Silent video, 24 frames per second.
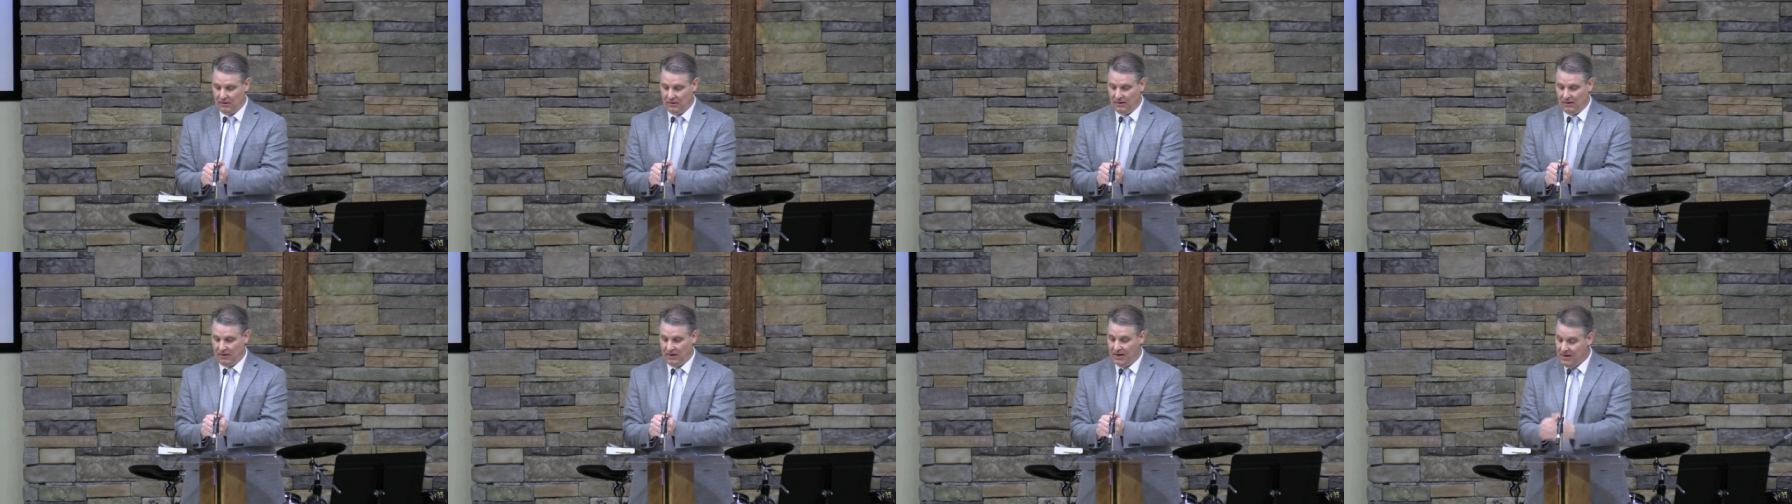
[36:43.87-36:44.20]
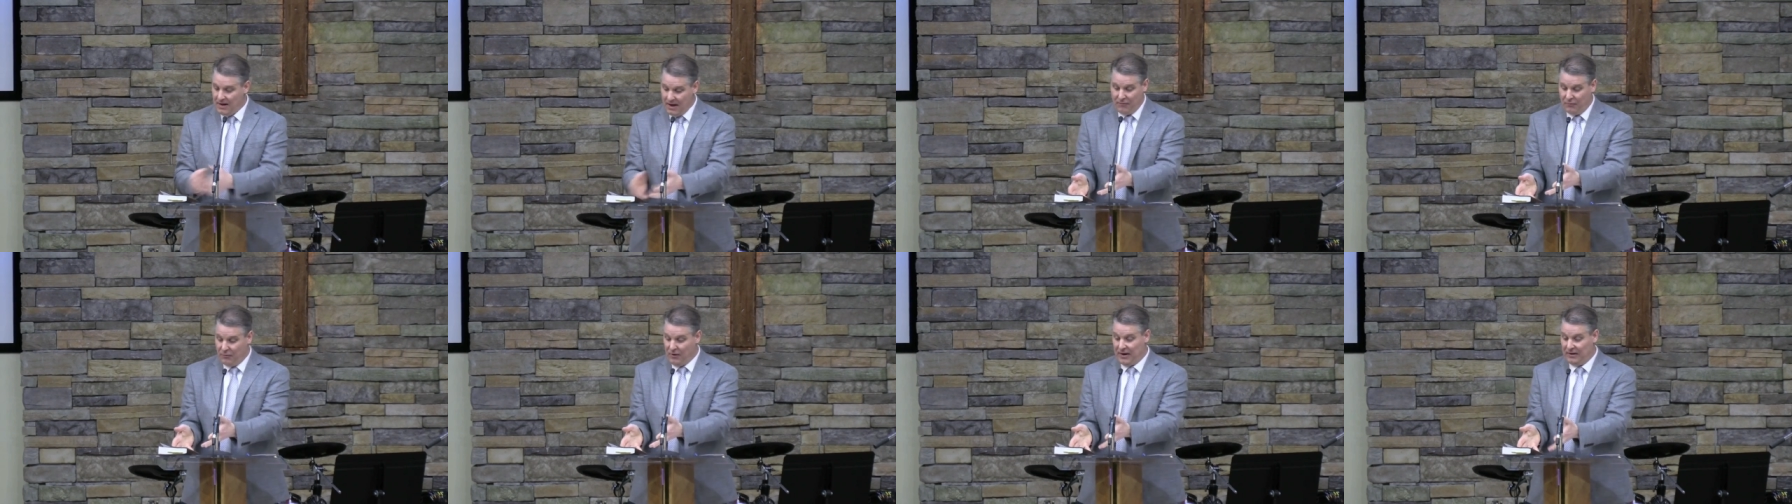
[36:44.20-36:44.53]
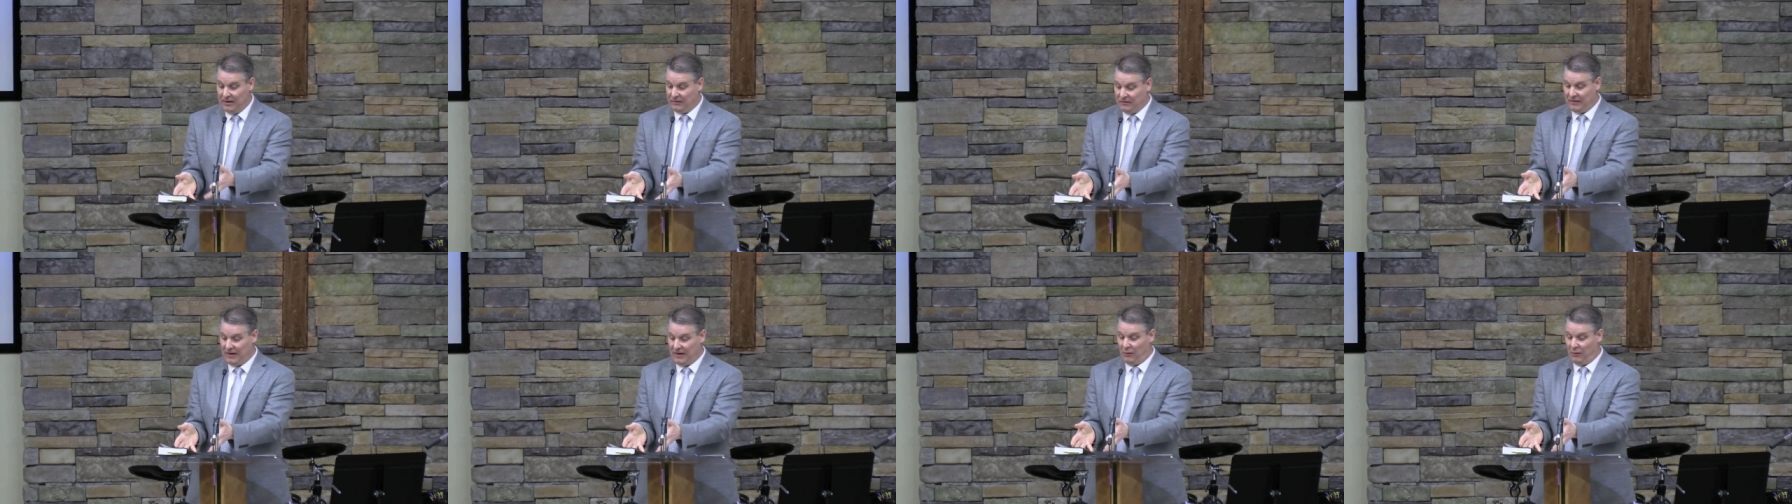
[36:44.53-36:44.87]
He never
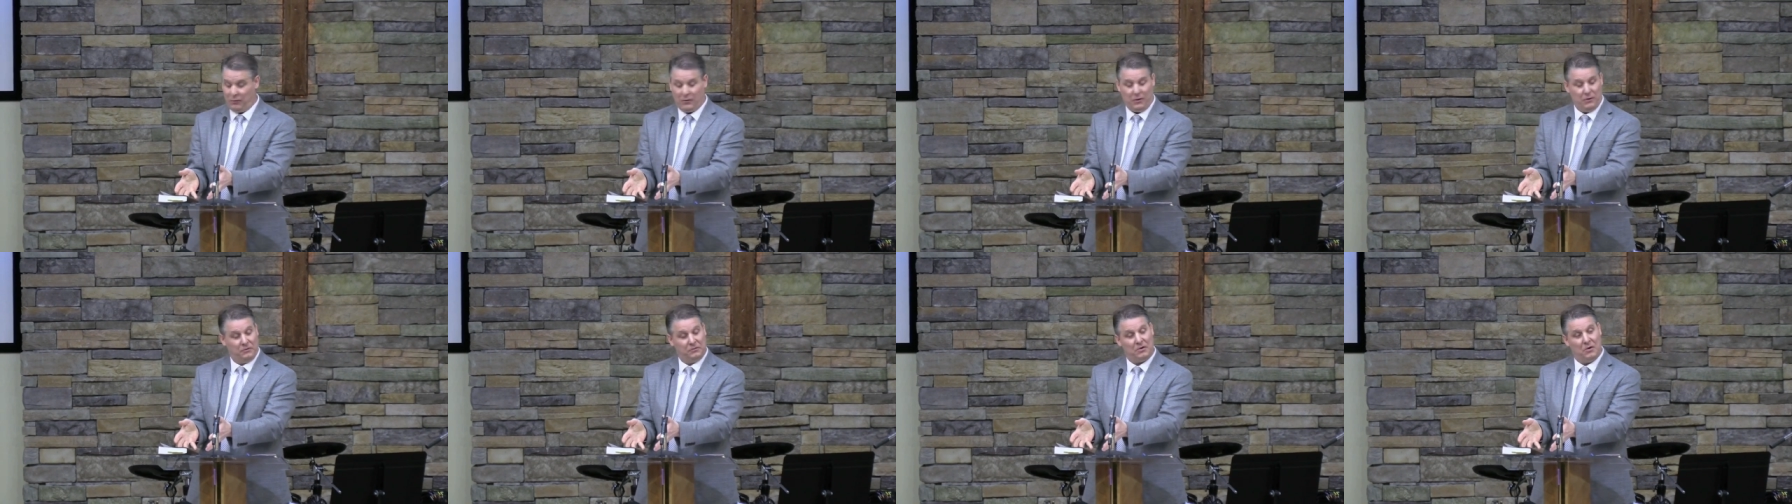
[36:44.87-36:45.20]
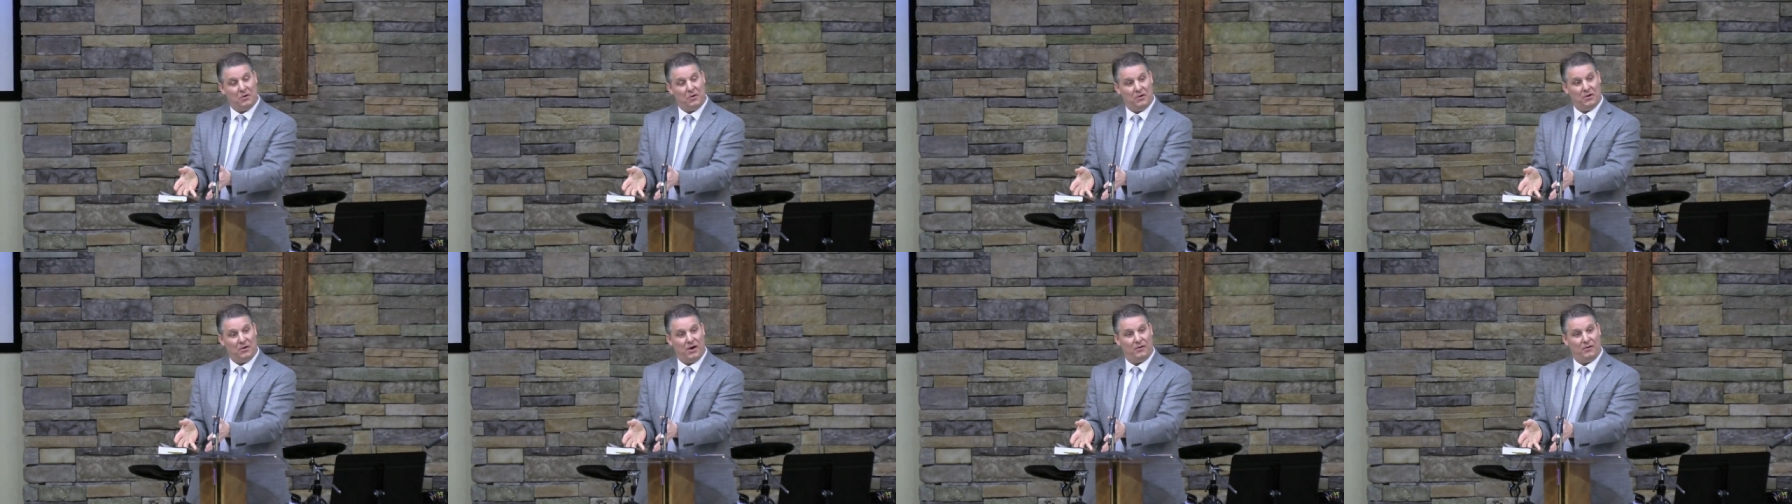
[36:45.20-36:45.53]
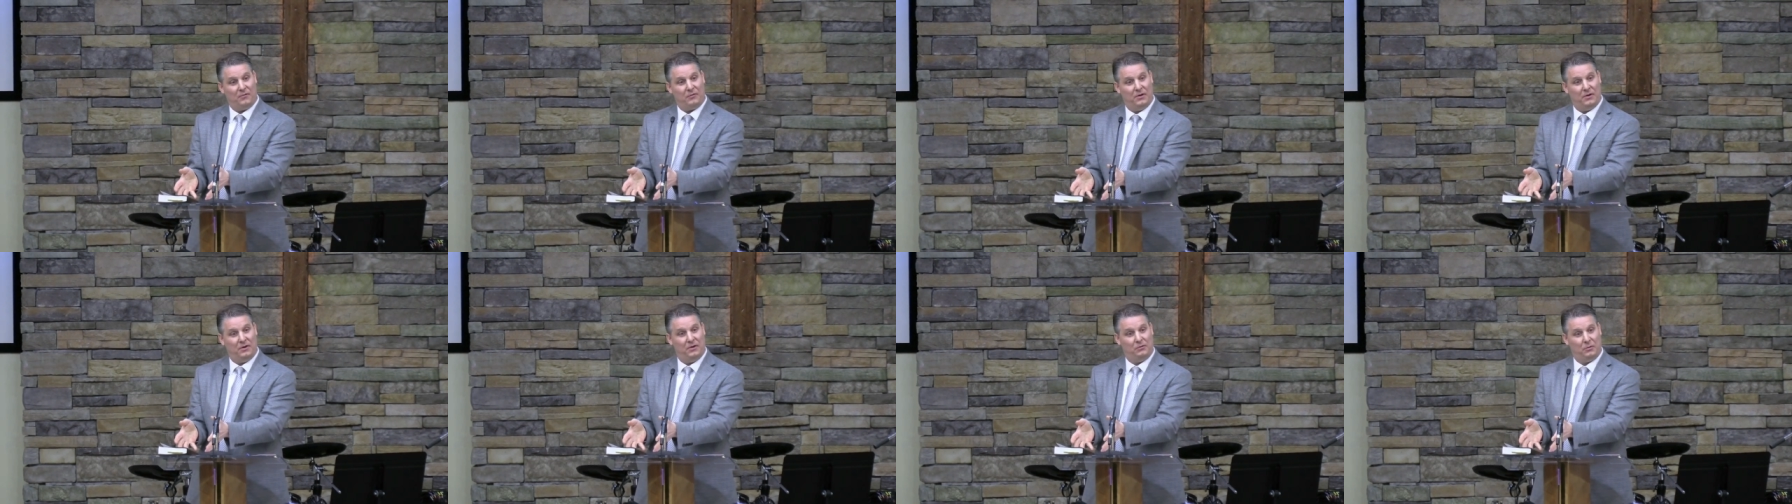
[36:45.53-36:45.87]
had cell phones going off
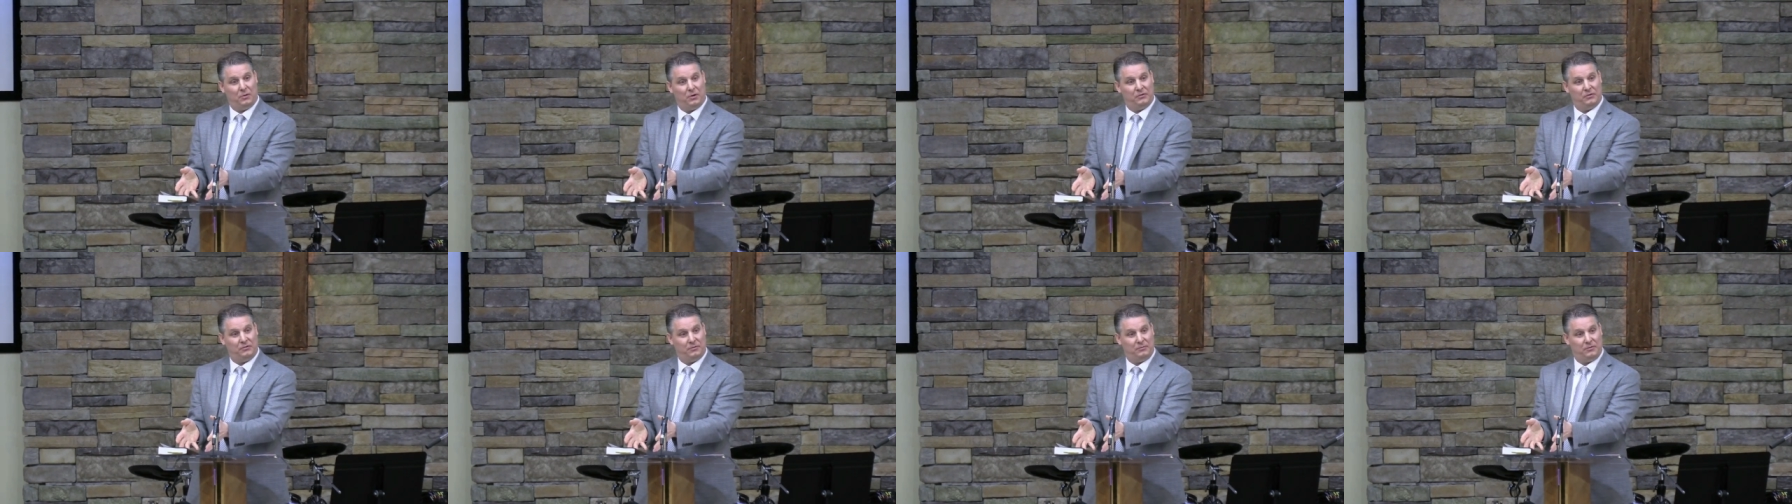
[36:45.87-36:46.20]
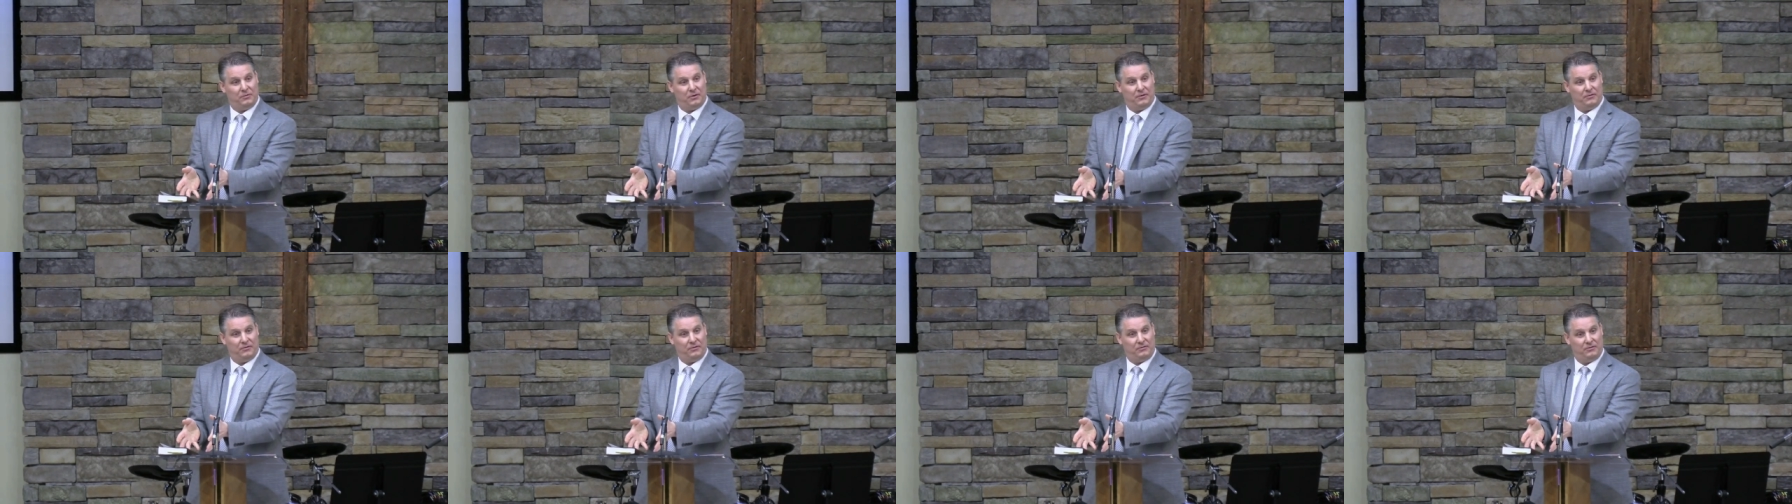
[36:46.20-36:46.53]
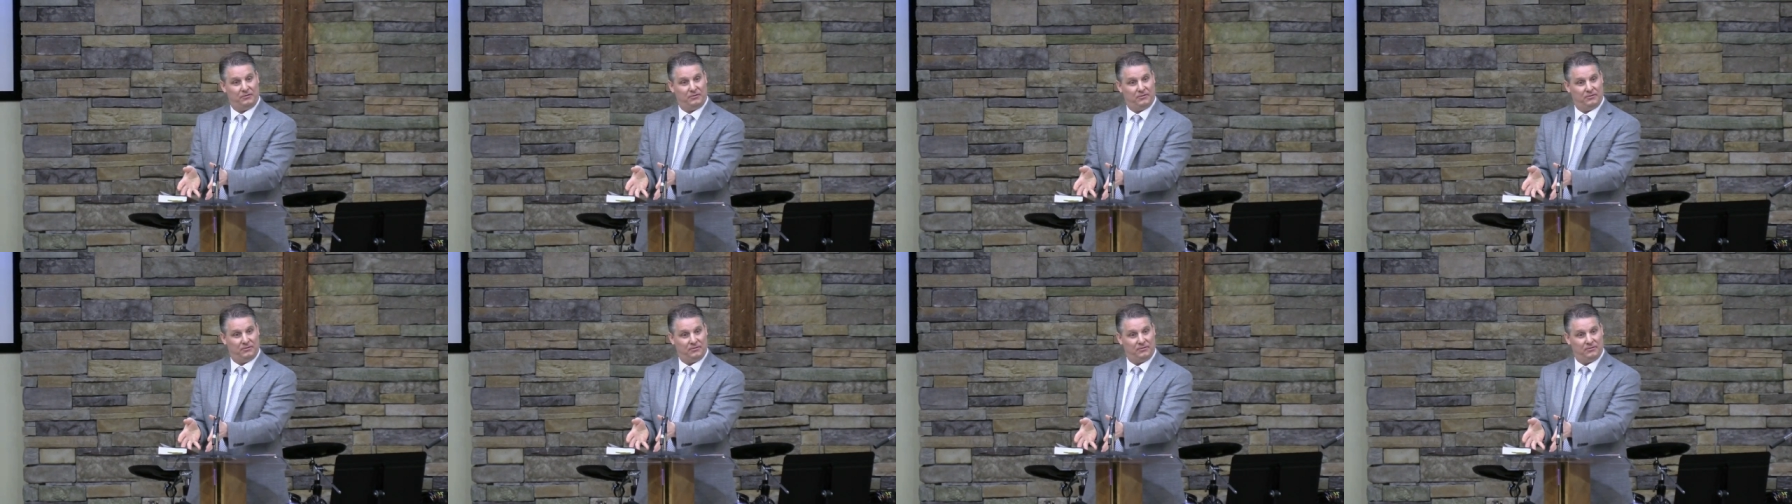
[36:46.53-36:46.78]
in his worship service.